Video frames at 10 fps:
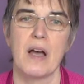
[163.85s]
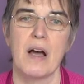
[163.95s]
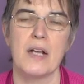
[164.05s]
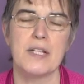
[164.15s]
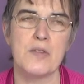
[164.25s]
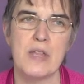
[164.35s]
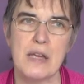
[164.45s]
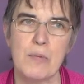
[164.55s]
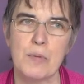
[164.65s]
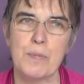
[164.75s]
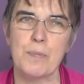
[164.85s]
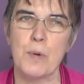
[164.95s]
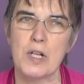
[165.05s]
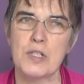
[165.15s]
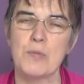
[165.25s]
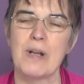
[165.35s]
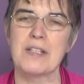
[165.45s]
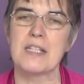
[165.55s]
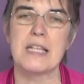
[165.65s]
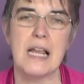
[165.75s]
I don't think it would work too well
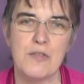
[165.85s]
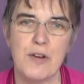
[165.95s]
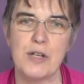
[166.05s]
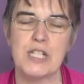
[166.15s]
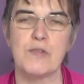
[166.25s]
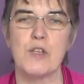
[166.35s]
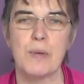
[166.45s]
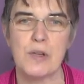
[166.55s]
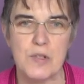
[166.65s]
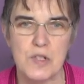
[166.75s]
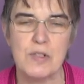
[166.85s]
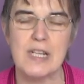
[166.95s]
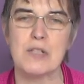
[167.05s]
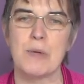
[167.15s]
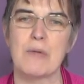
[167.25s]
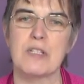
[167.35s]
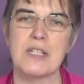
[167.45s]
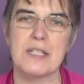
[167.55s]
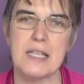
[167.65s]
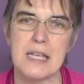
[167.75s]
as a telephone interview because you'd need to be able to
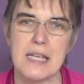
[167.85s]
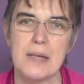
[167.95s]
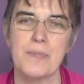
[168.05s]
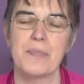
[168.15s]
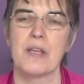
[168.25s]
see